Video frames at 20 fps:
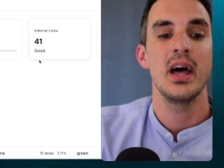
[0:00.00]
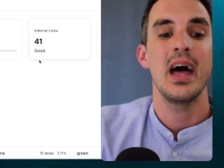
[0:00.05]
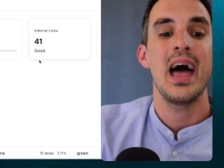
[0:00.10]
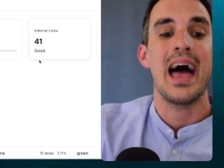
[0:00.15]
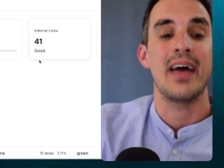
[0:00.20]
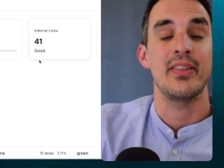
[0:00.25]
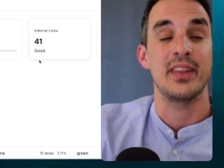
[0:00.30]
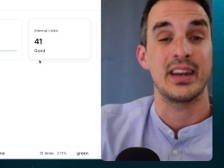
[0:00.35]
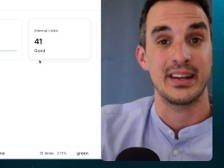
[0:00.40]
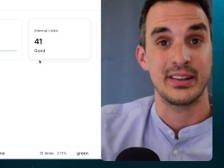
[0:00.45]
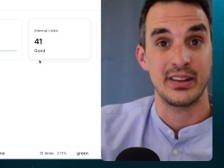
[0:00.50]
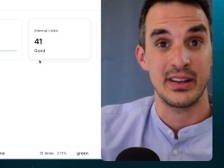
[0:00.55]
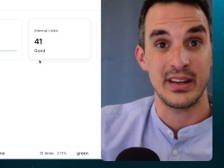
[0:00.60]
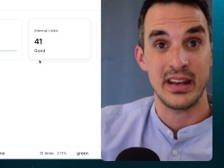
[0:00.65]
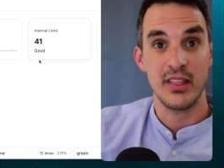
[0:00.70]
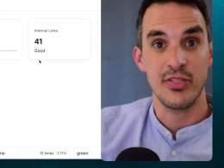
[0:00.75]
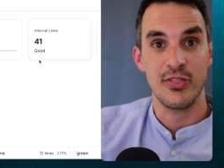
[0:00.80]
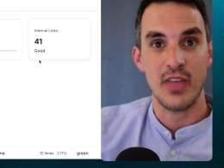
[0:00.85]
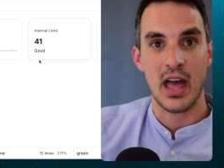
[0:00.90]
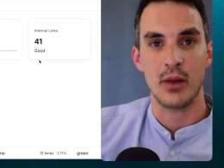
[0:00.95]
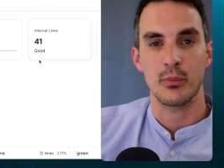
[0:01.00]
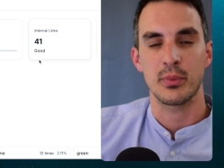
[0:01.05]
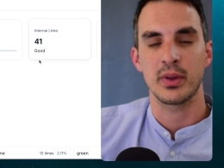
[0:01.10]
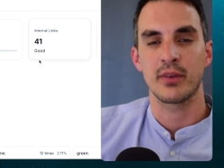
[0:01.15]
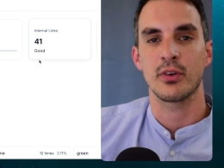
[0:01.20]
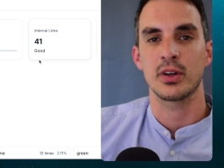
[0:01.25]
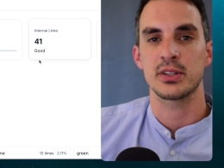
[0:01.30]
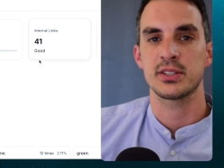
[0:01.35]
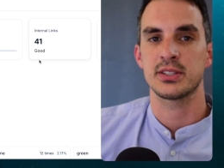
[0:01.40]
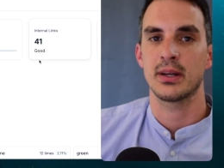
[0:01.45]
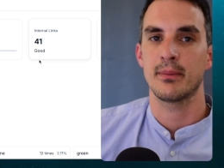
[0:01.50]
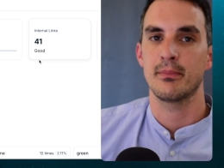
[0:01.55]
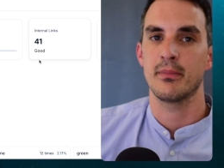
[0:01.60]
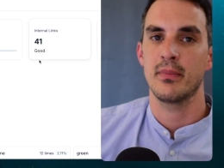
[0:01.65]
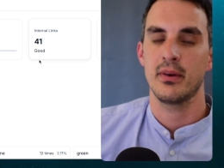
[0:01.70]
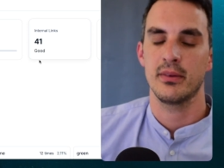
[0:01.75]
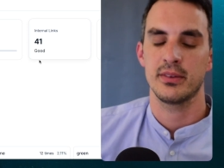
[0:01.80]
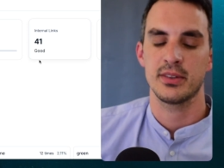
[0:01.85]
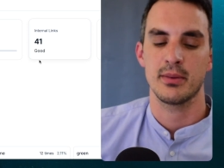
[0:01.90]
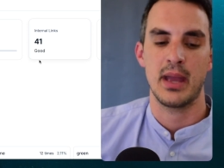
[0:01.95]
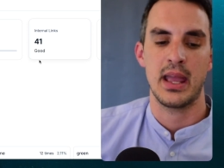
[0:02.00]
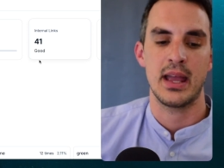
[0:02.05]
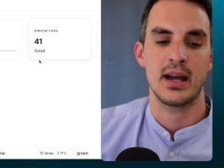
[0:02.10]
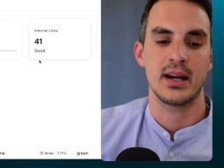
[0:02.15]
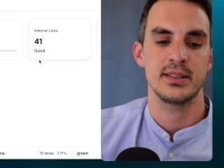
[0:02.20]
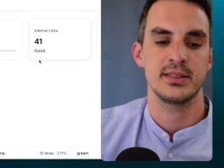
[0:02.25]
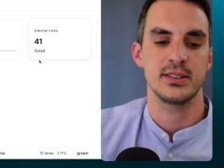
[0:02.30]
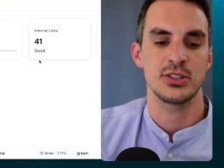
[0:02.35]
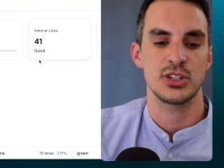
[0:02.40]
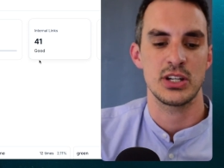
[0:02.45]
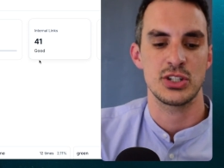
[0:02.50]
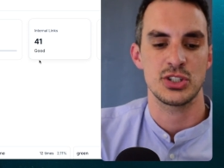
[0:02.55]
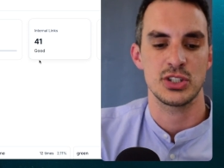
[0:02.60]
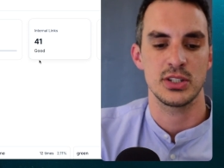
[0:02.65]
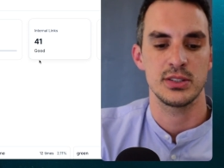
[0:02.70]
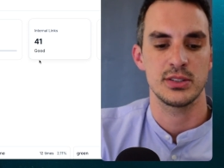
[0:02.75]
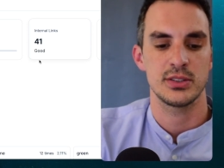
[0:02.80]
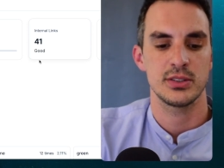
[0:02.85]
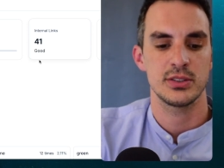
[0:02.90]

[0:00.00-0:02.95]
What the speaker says: And then underneath that, we've got some AI suggestions.